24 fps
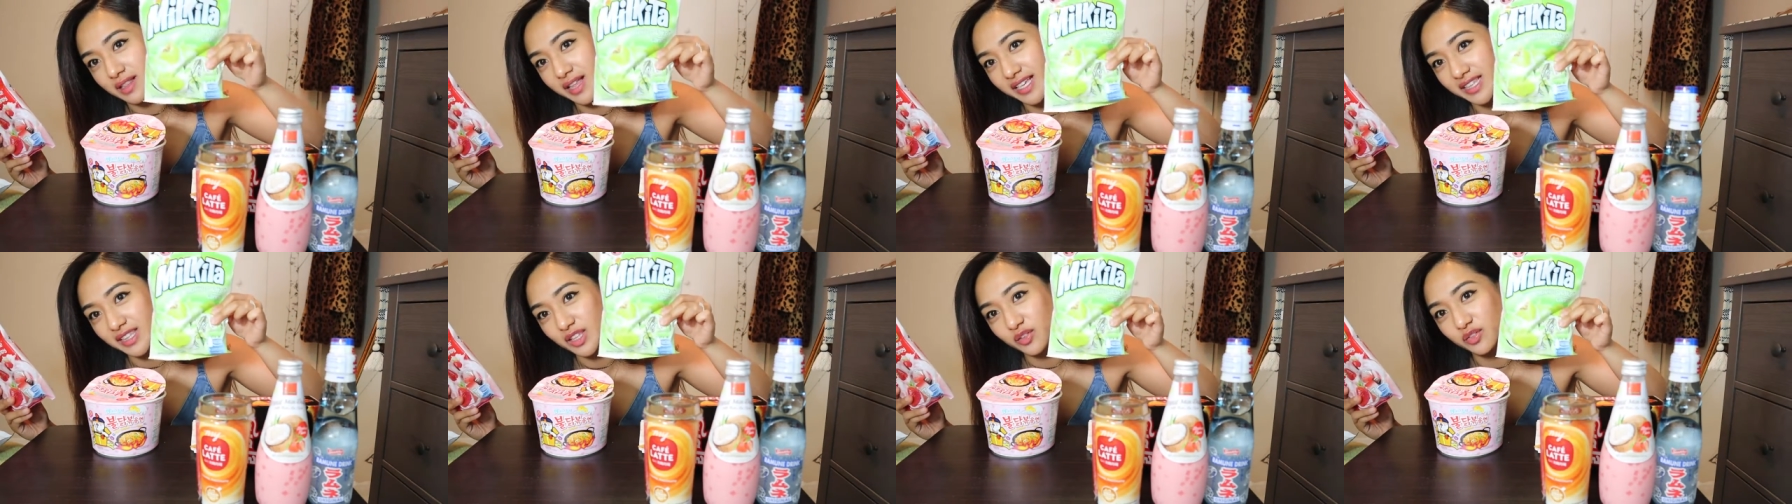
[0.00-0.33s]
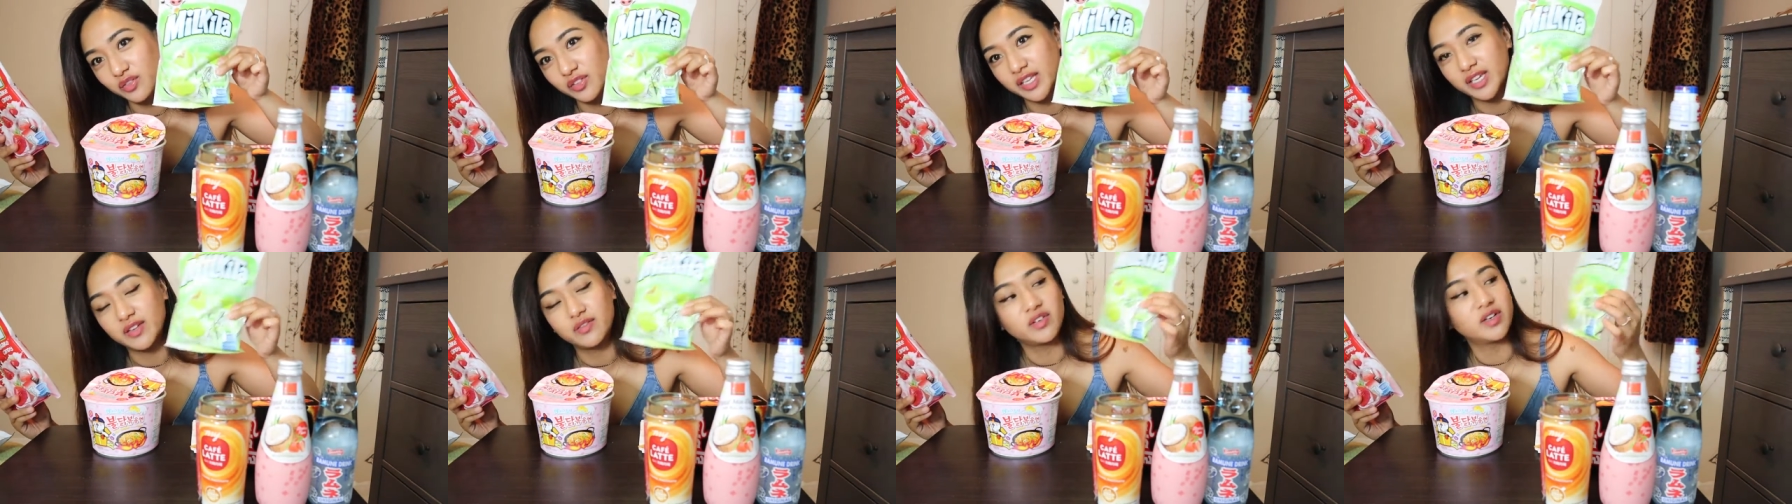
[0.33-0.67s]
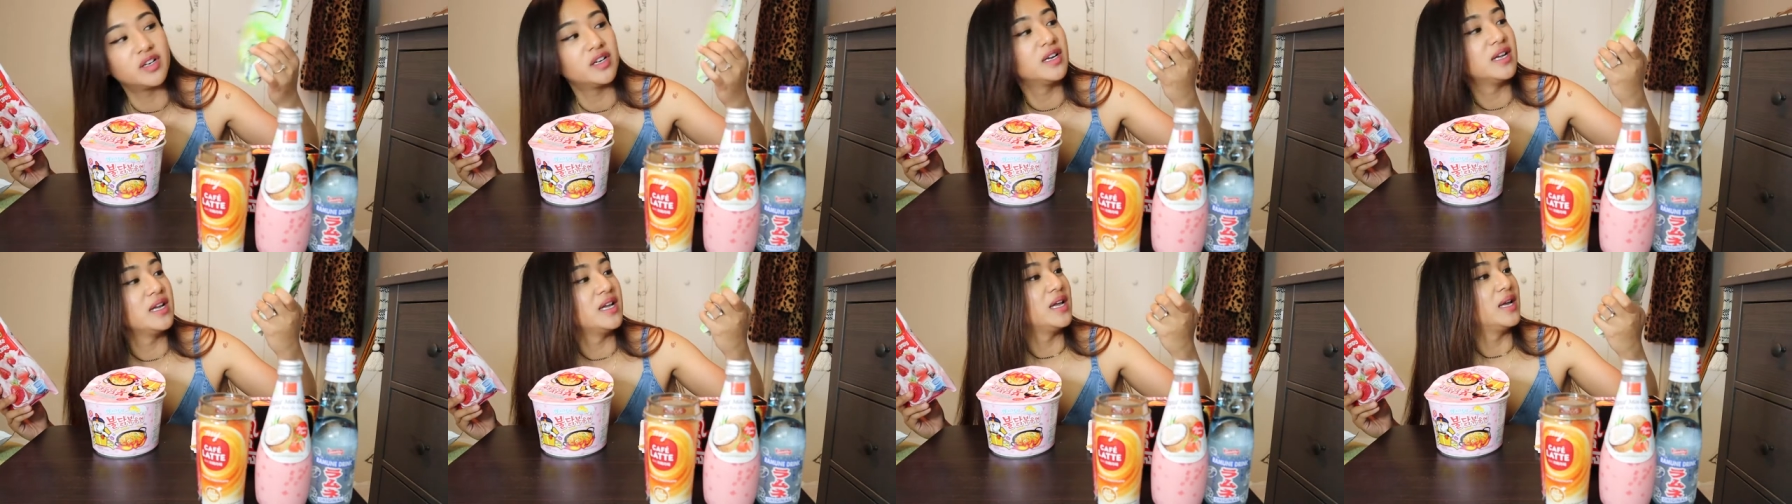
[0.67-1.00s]
like the
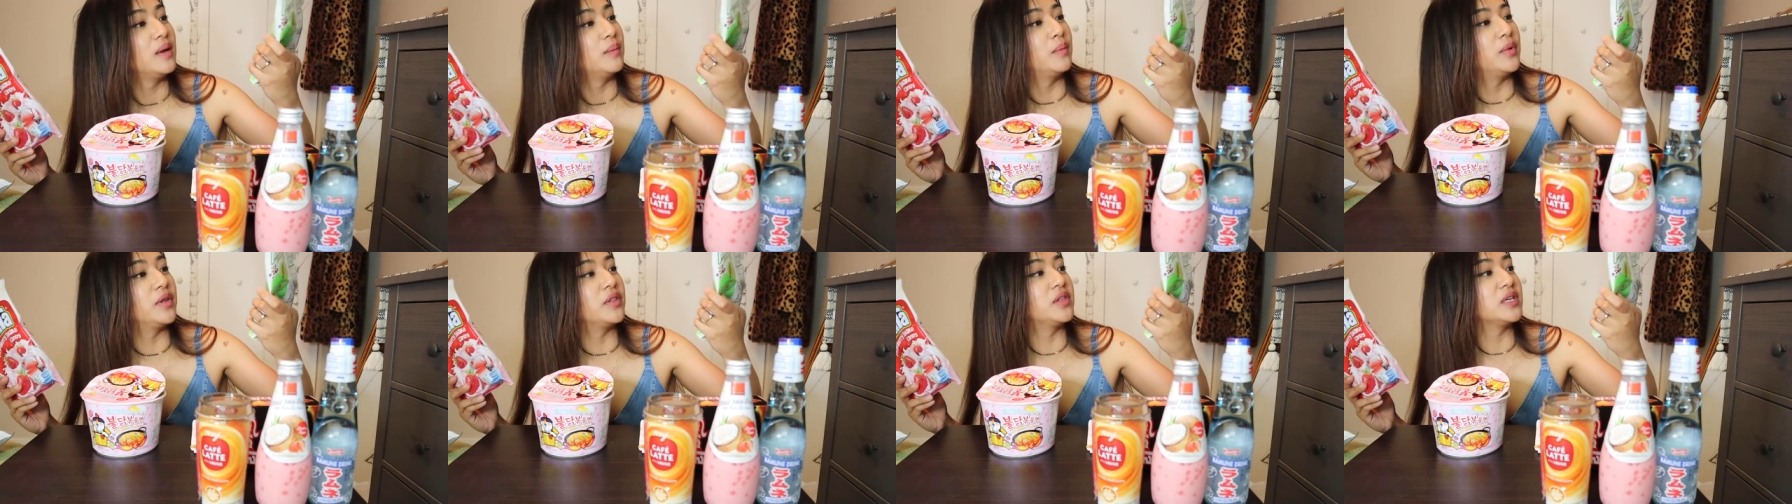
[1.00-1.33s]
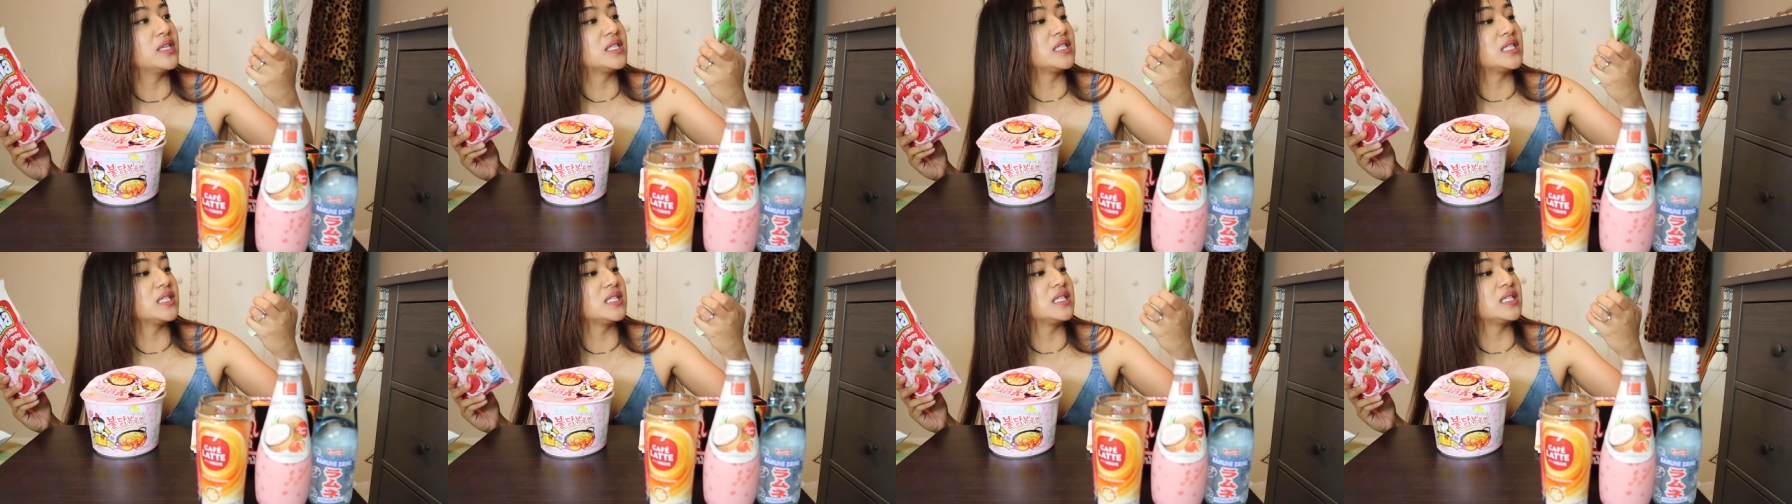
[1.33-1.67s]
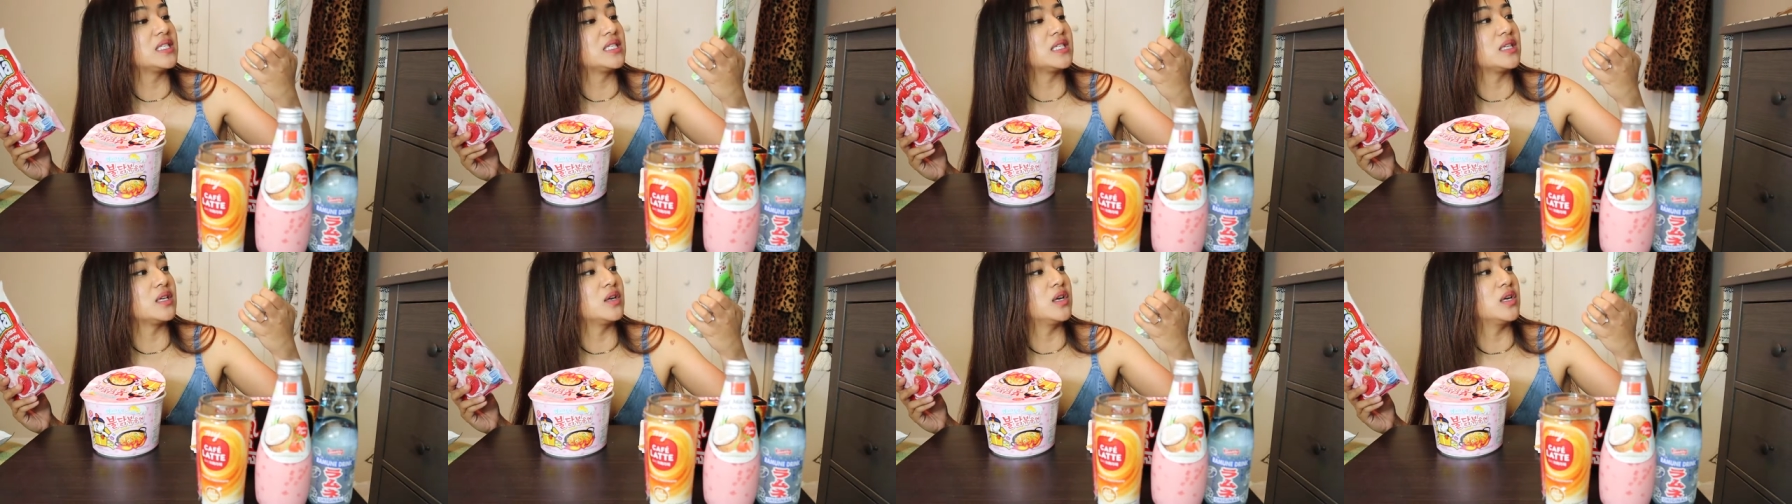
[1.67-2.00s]
flavor. But this
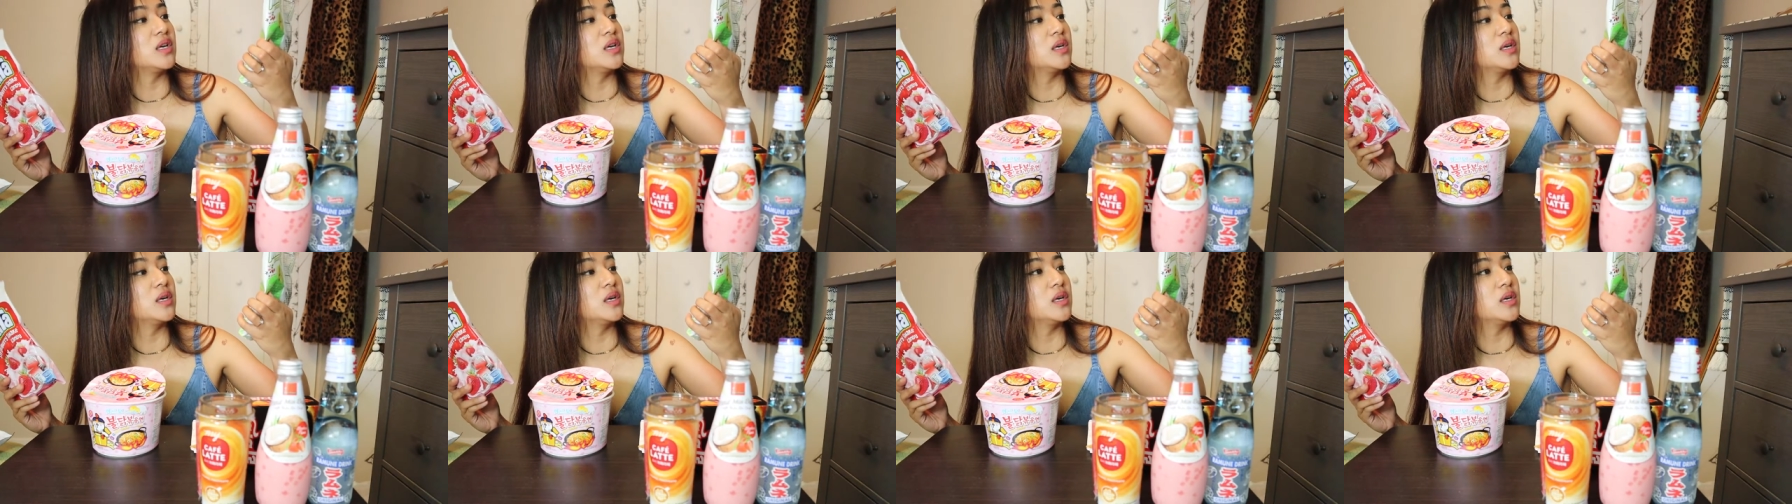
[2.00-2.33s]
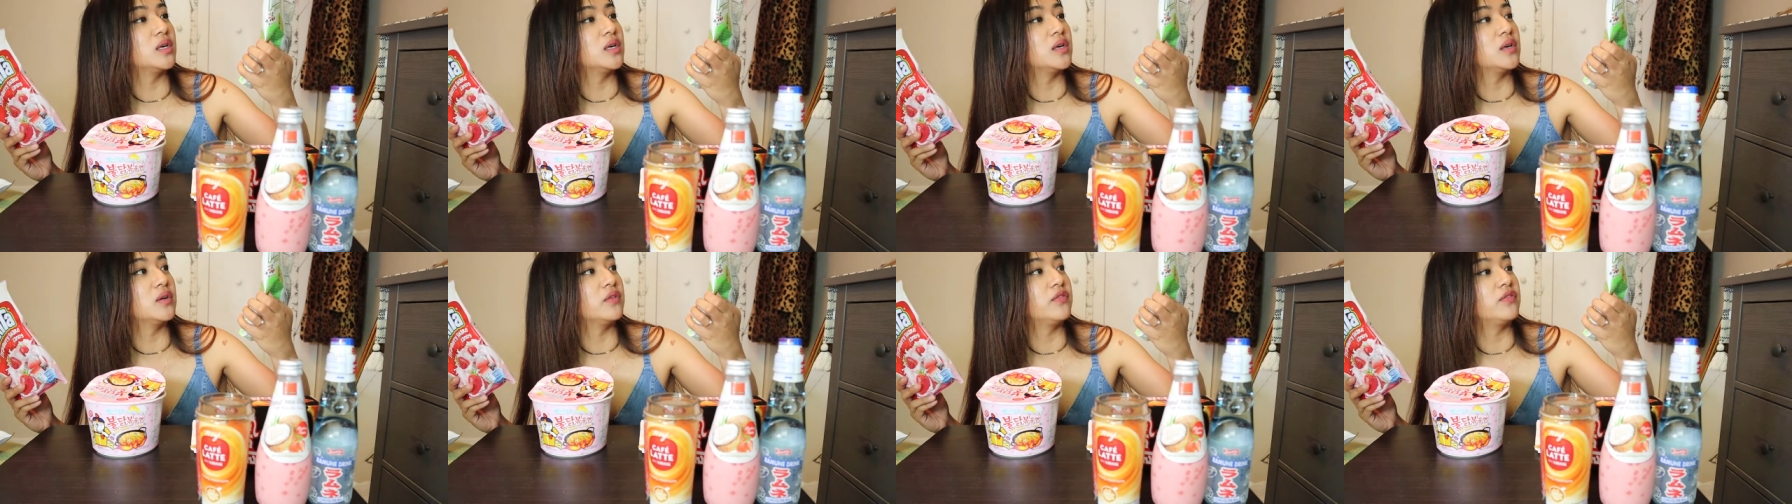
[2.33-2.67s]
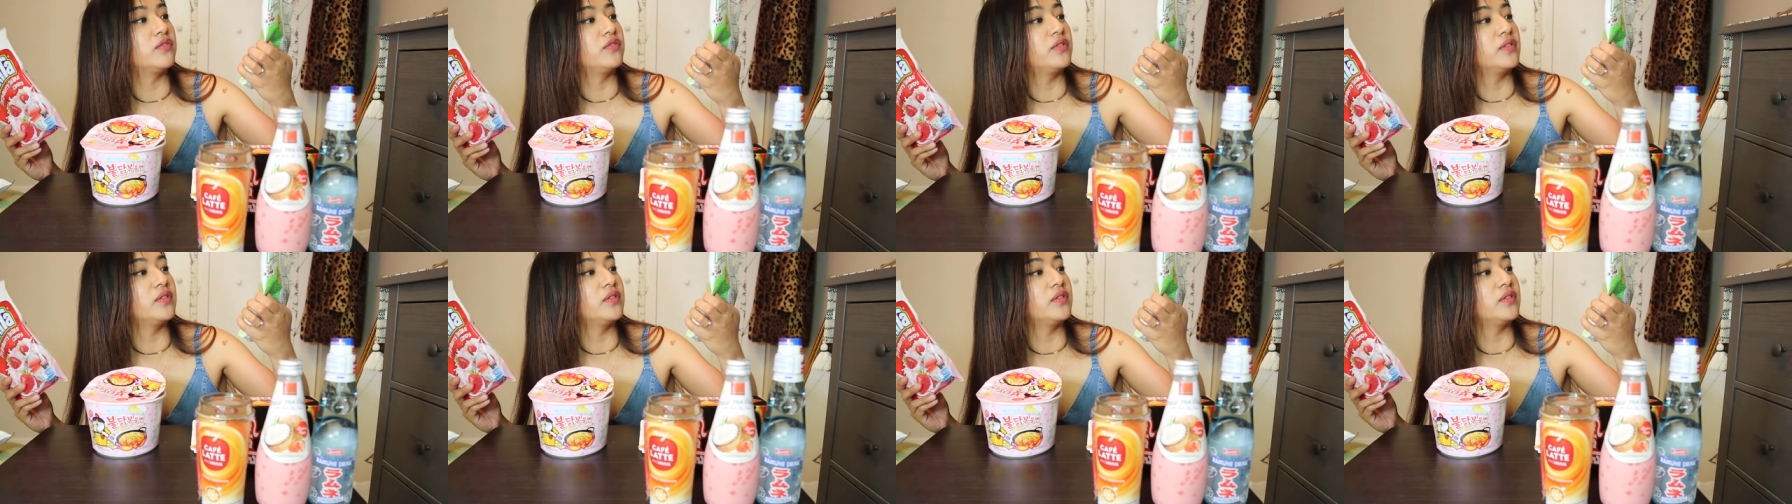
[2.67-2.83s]
is uh,